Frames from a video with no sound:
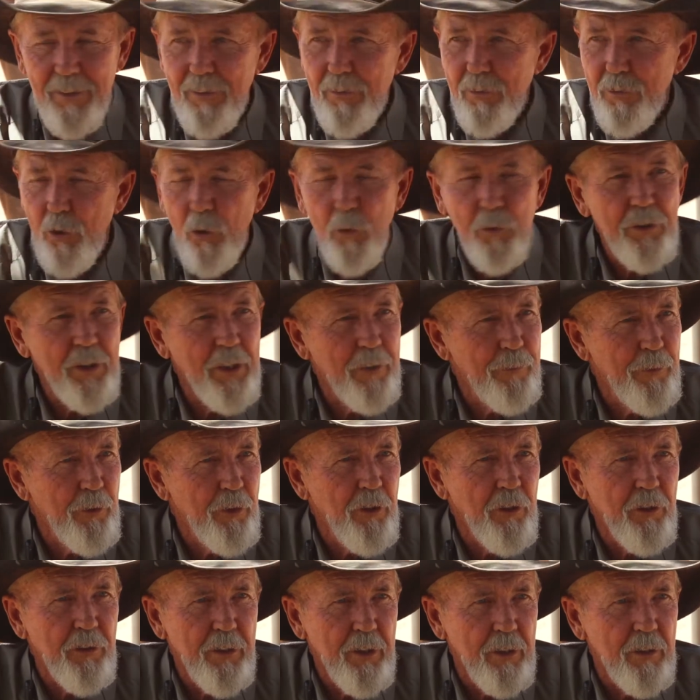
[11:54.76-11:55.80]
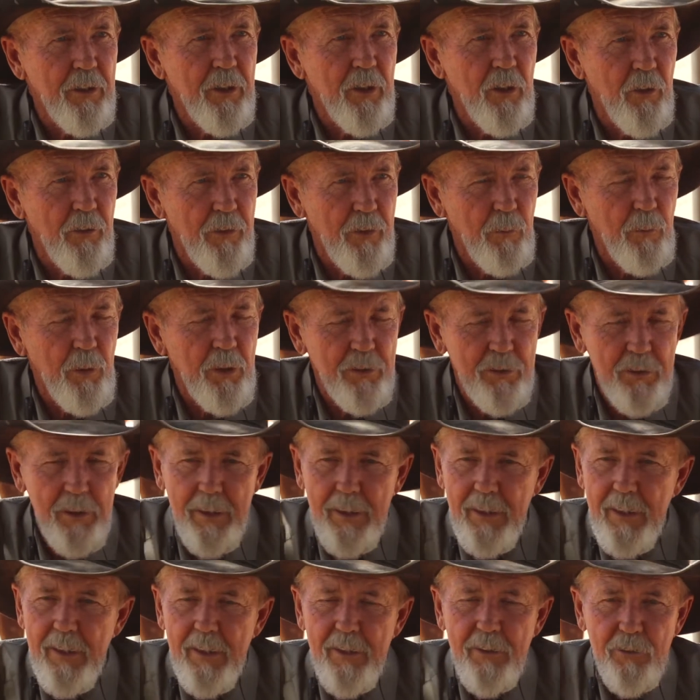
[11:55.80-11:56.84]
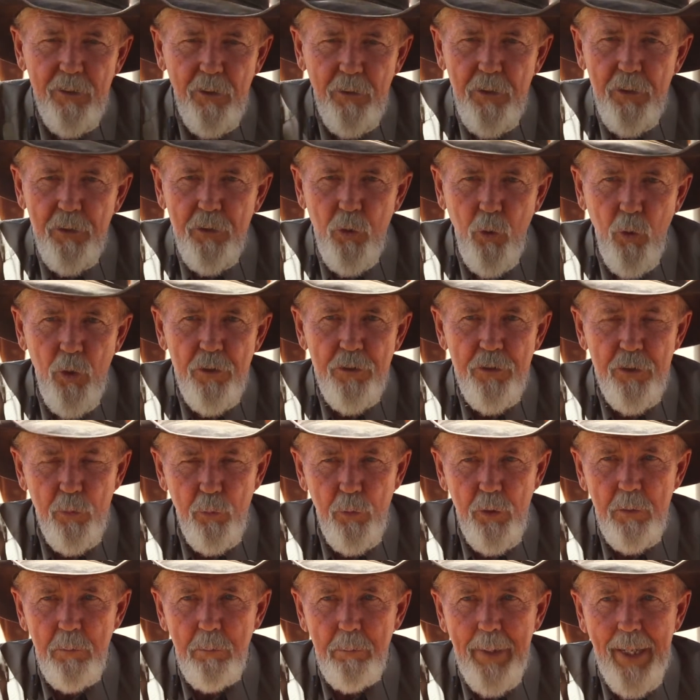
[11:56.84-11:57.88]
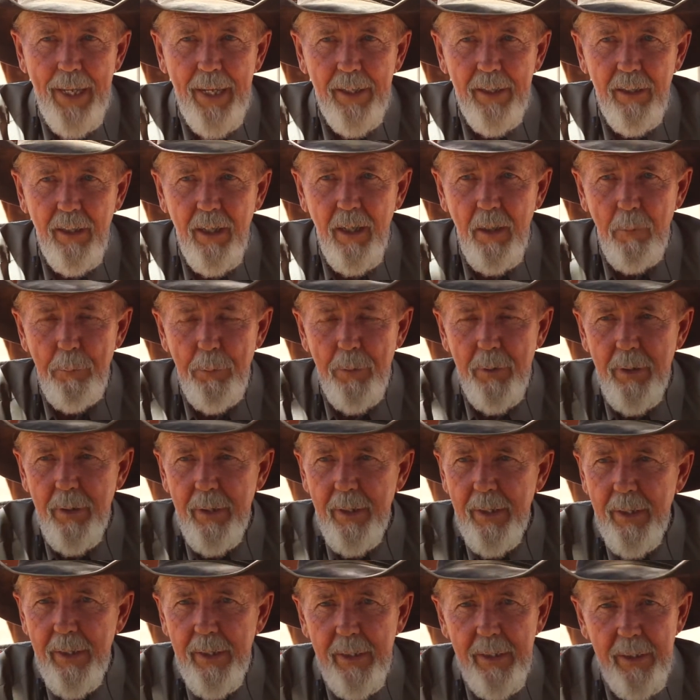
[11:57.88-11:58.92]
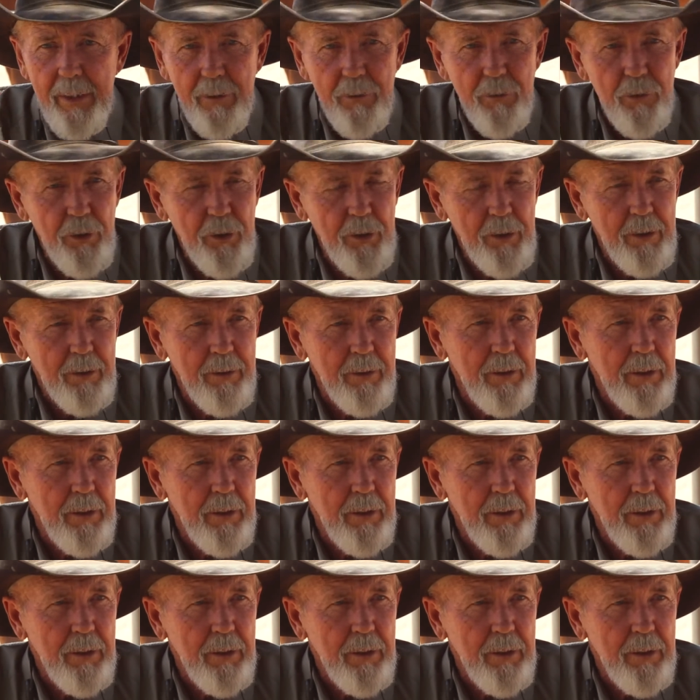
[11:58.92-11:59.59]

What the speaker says: so different than what. So this horse that wouldn't back up, it took